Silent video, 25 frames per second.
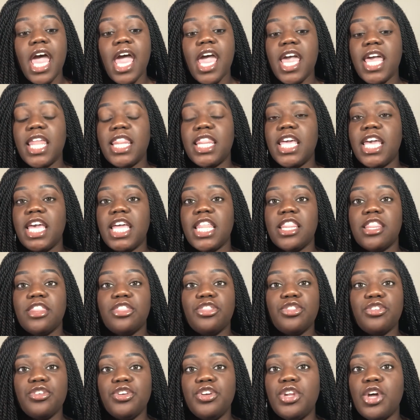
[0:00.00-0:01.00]
And then,
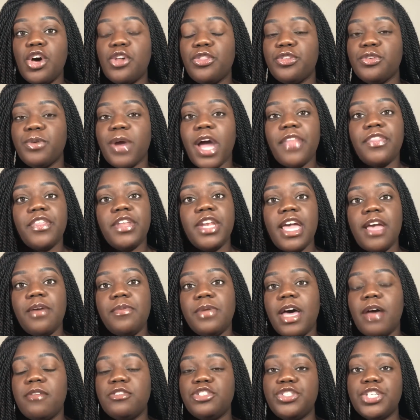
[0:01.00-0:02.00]
you know, throughout the day
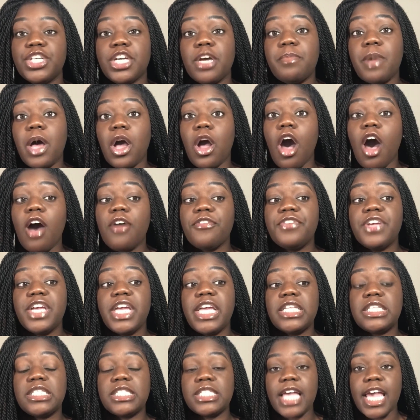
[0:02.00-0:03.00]
when I was drinking my coffee,
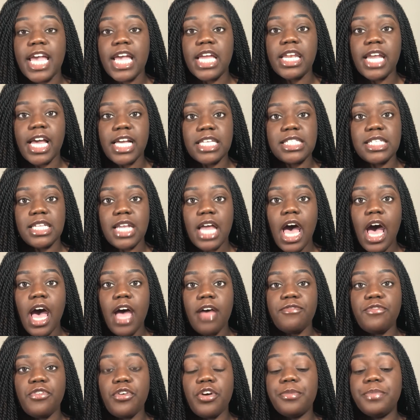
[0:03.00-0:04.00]
it stayed nice and
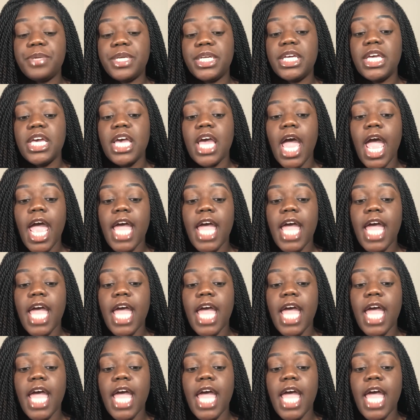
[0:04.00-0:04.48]
hot for me.